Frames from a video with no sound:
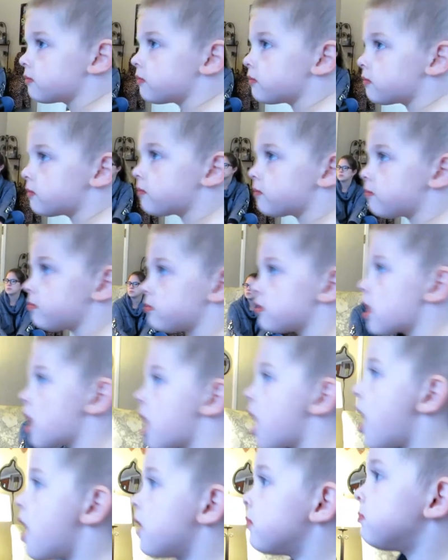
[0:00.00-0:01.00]
He likes
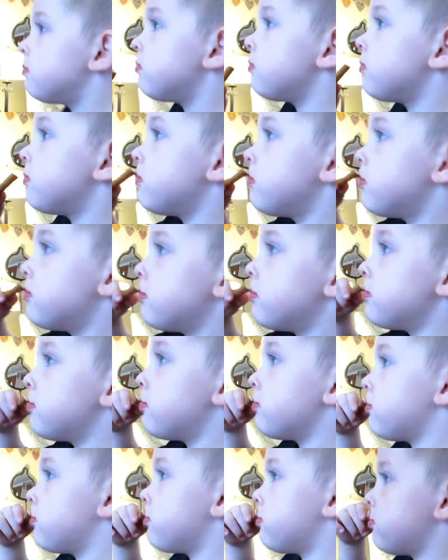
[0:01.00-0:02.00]
watching himself on
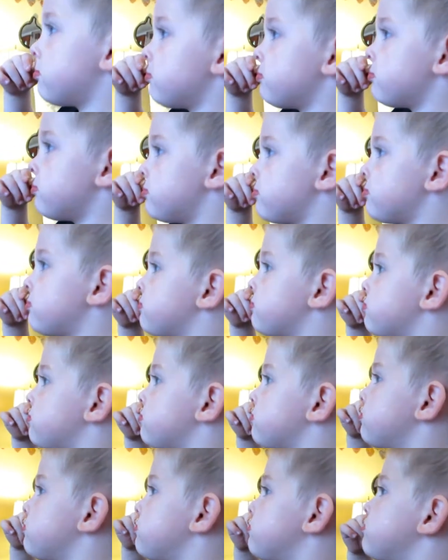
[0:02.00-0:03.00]
TV also.
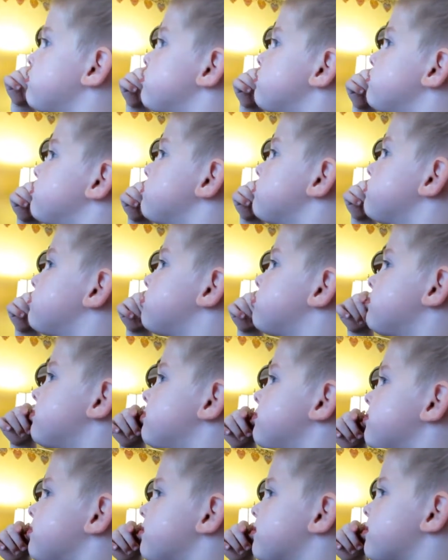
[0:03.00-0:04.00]
So I'm glad that I'm
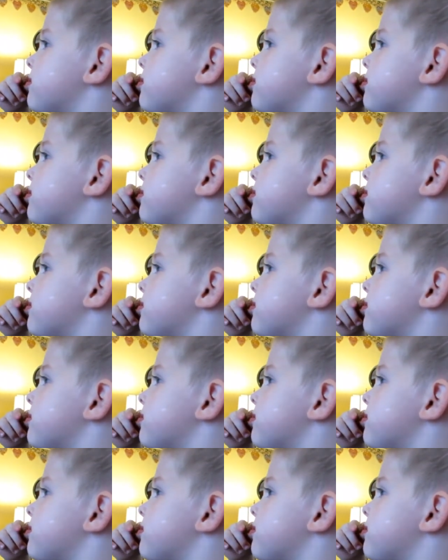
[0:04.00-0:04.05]
doing